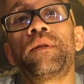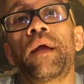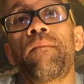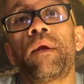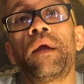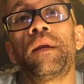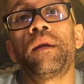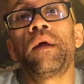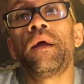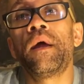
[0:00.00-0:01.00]
what they
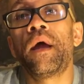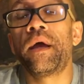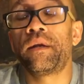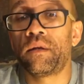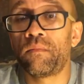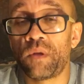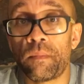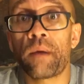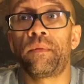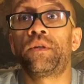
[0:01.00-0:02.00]
mean, and you
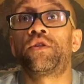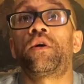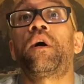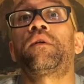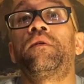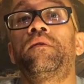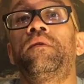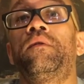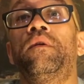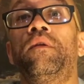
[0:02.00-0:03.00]
might be shocked,
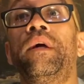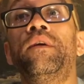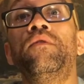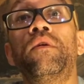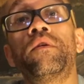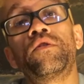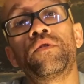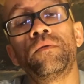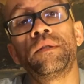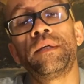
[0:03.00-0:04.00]
they'll let you know their
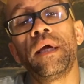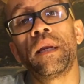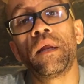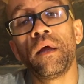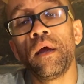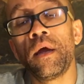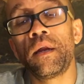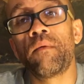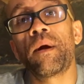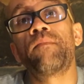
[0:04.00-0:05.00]
true intent.
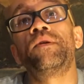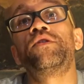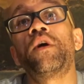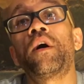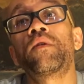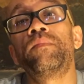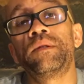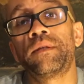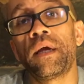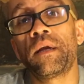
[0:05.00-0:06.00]
And you might be shocked,
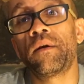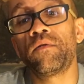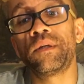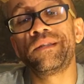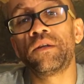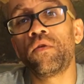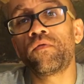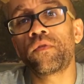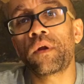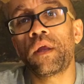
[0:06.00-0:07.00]
but take note and
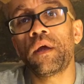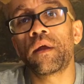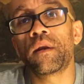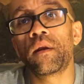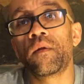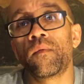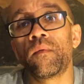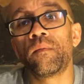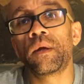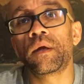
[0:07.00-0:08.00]
don't forget,
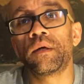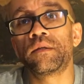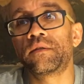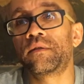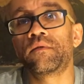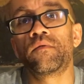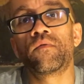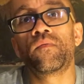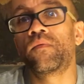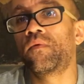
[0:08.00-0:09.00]
because
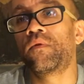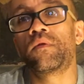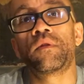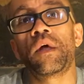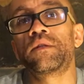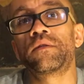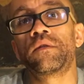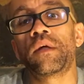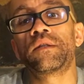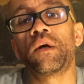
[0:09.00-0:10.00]

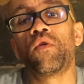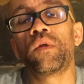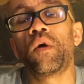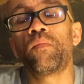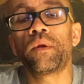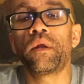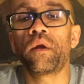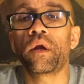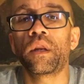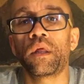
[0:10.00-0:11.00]
that's the only opening
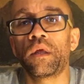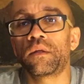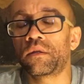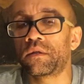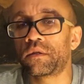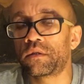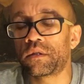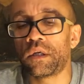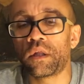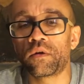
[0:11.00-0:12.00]
you're going to get to
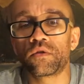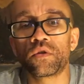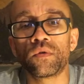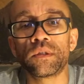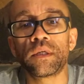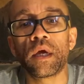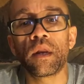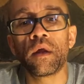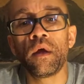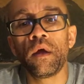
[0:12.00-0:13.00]
see their true intent.